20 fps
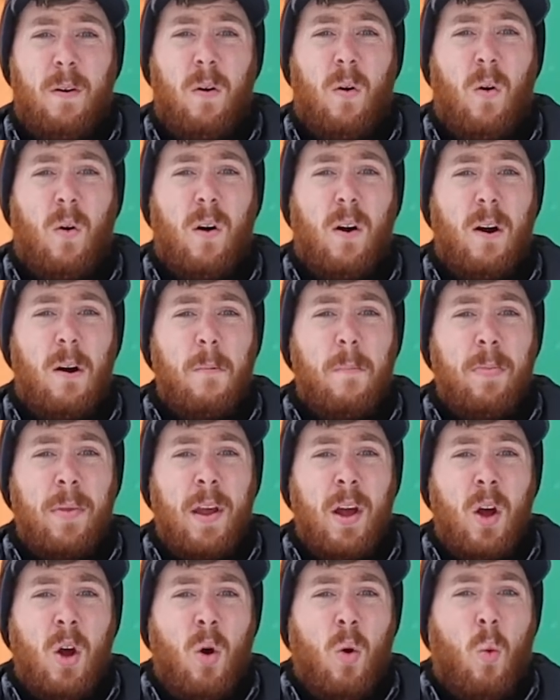Or
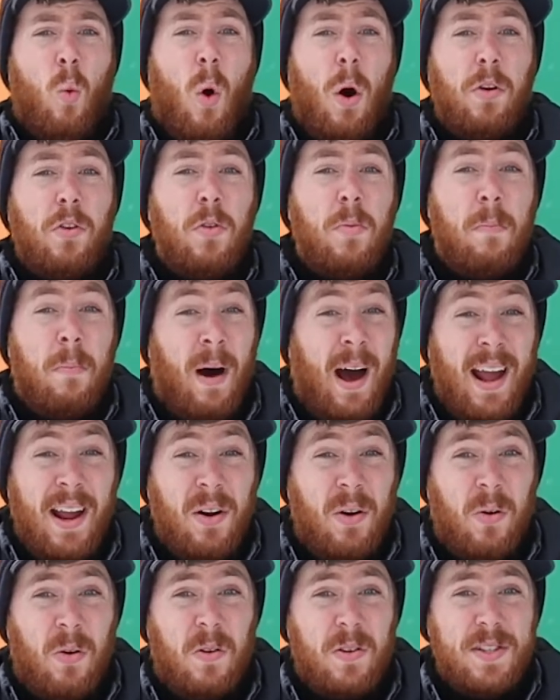what do my
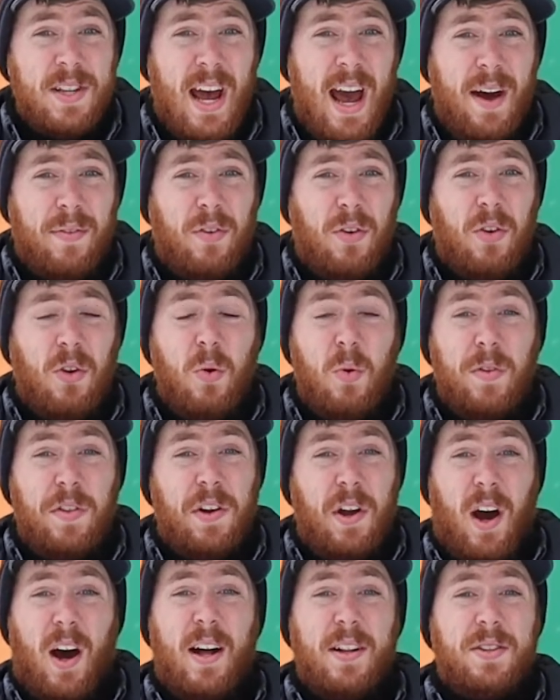goals have to do
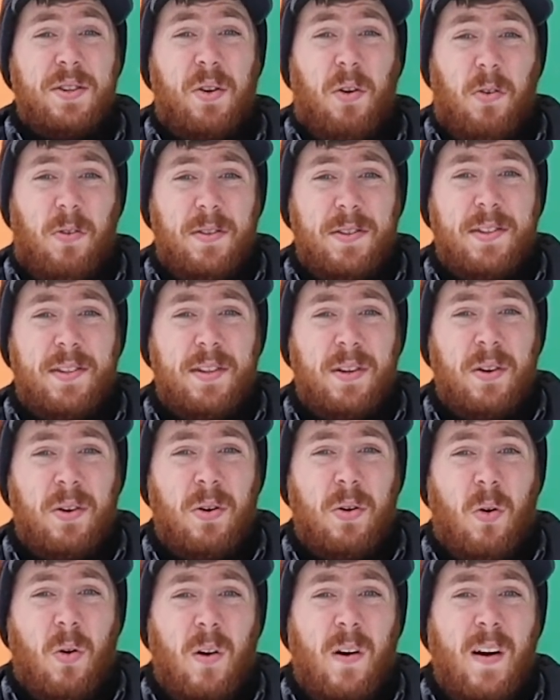with God's goals?
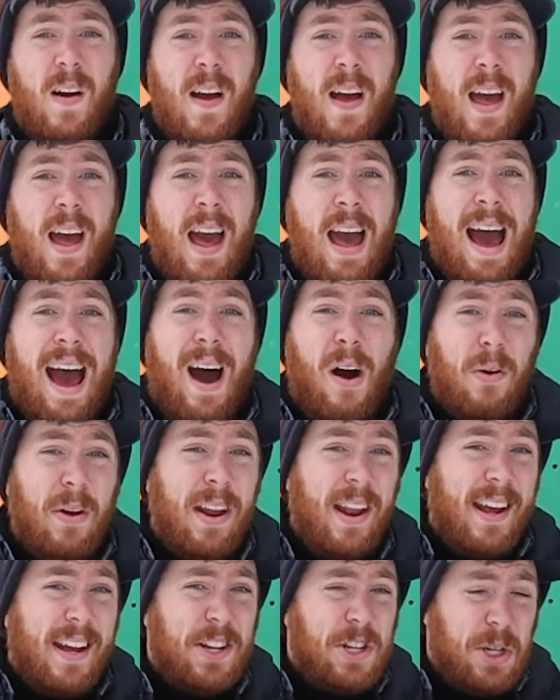Or how
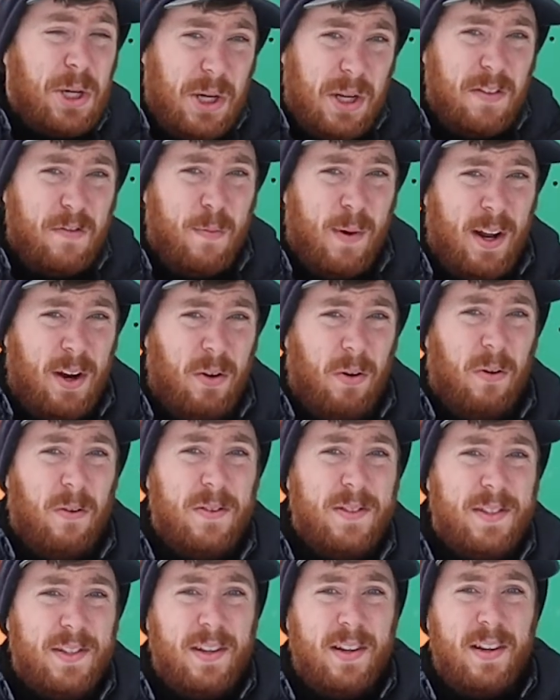can I achieve my
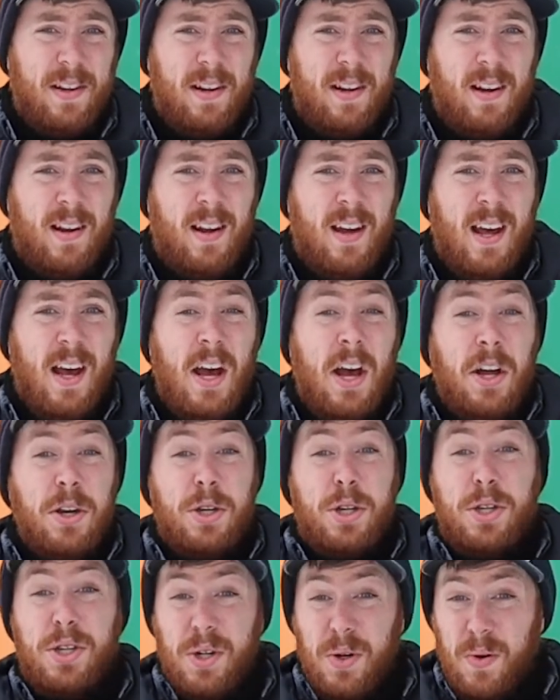goals?
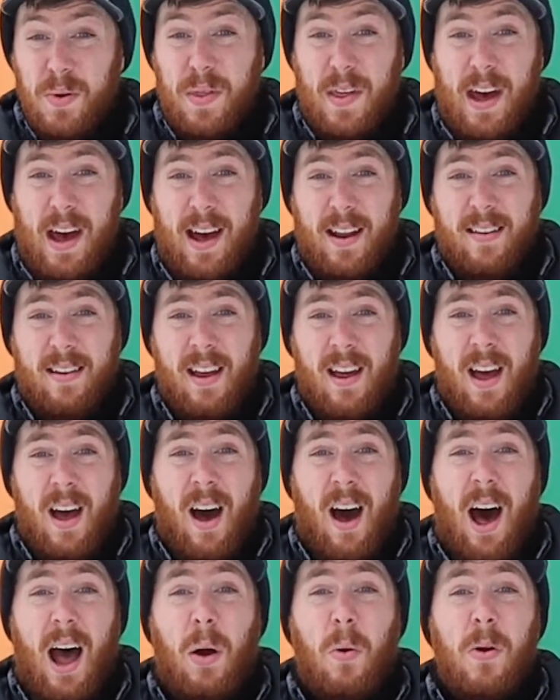To do that,
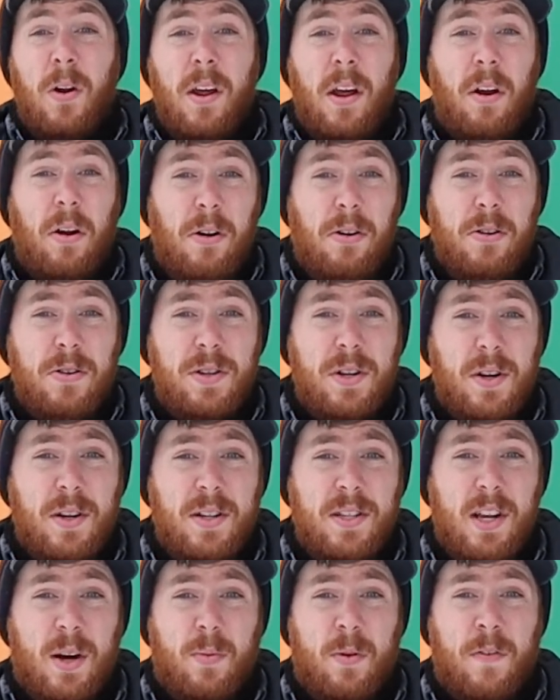I wanna introduce you
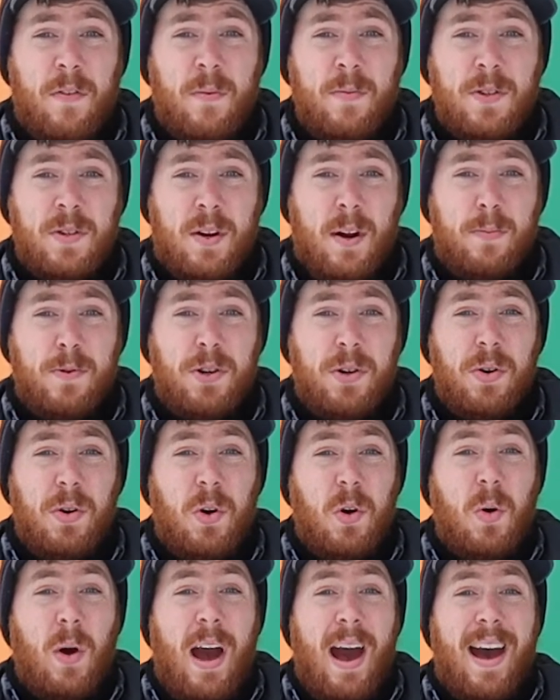to someone from scripture
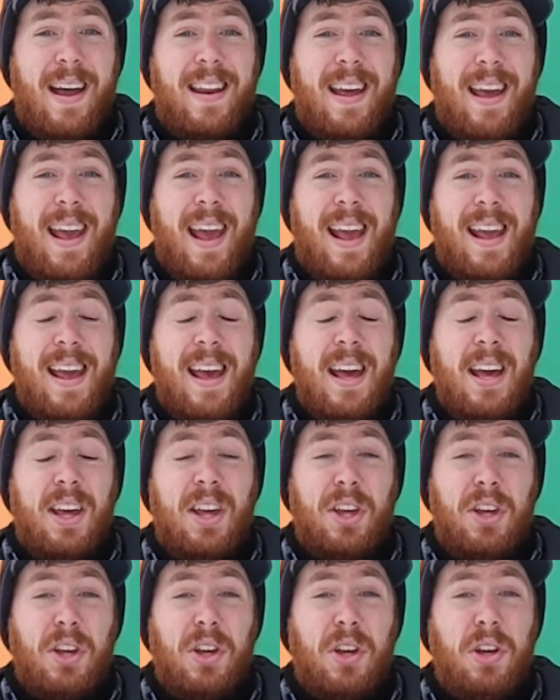who had a
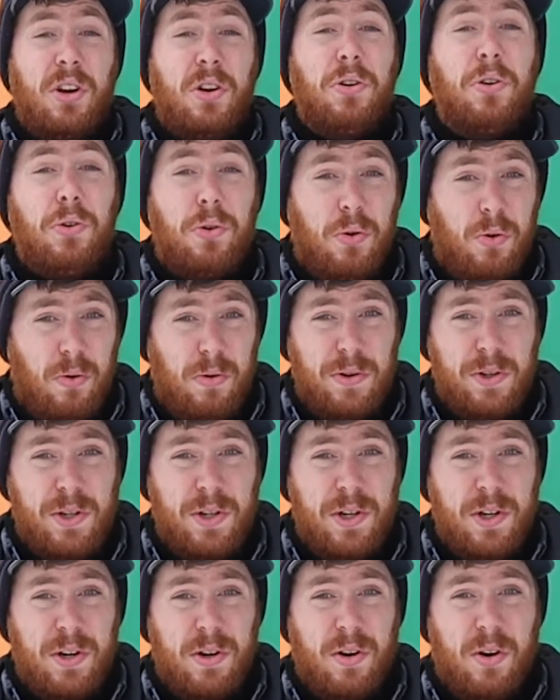
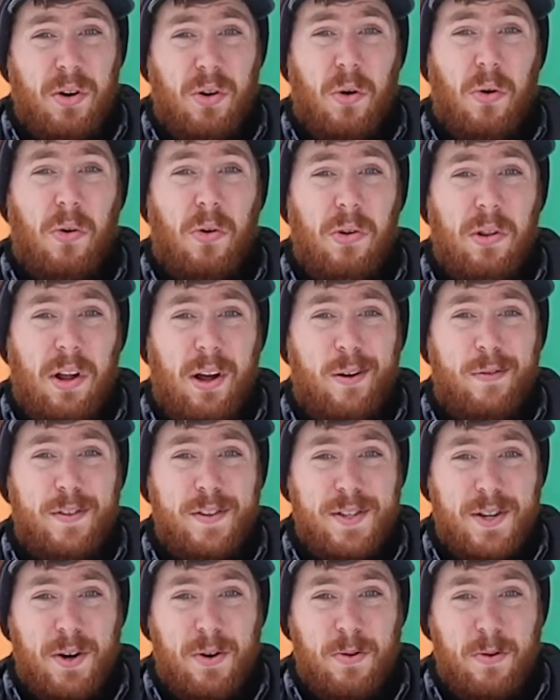huge goal of
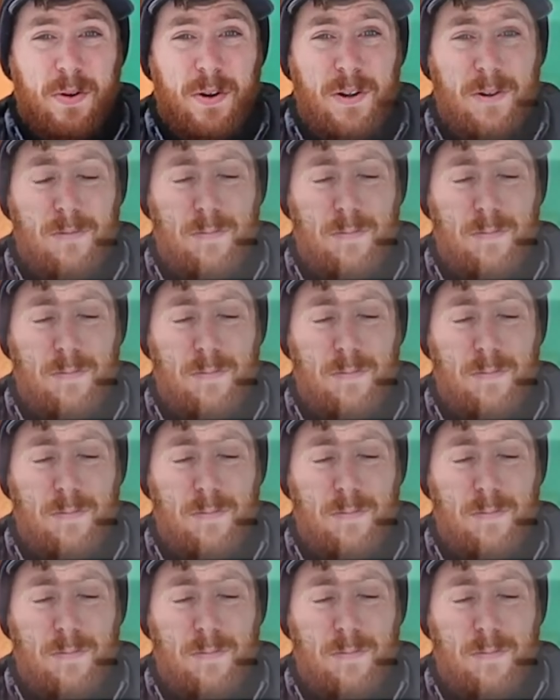his own.